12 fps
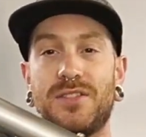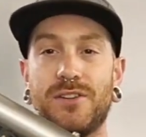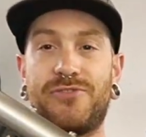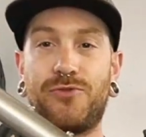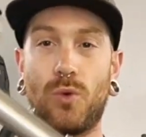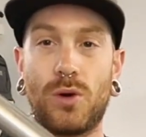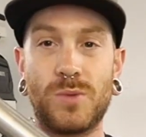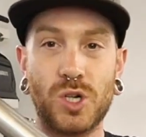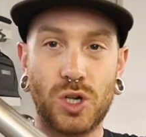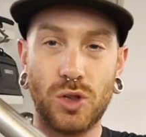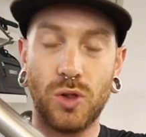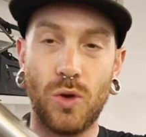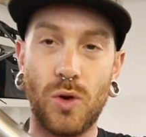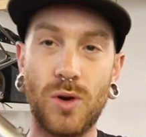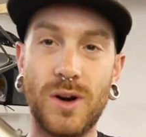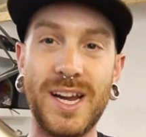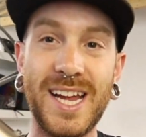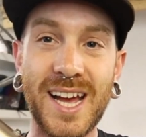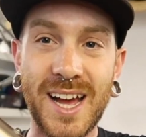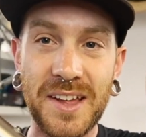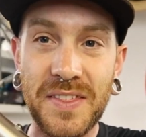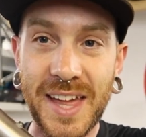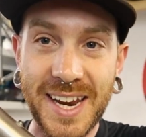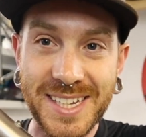the former glory
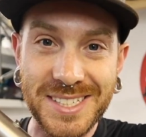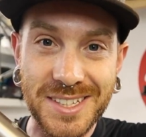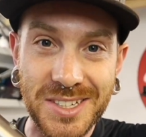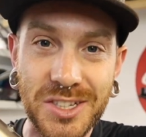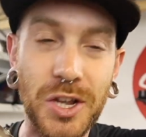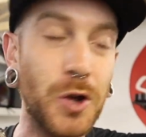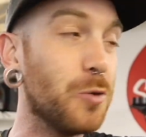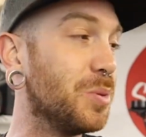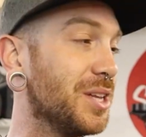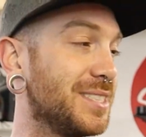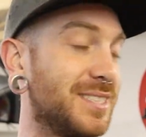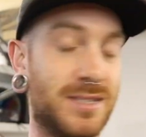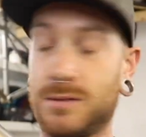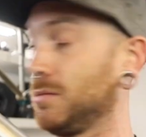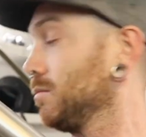that is the tubeless,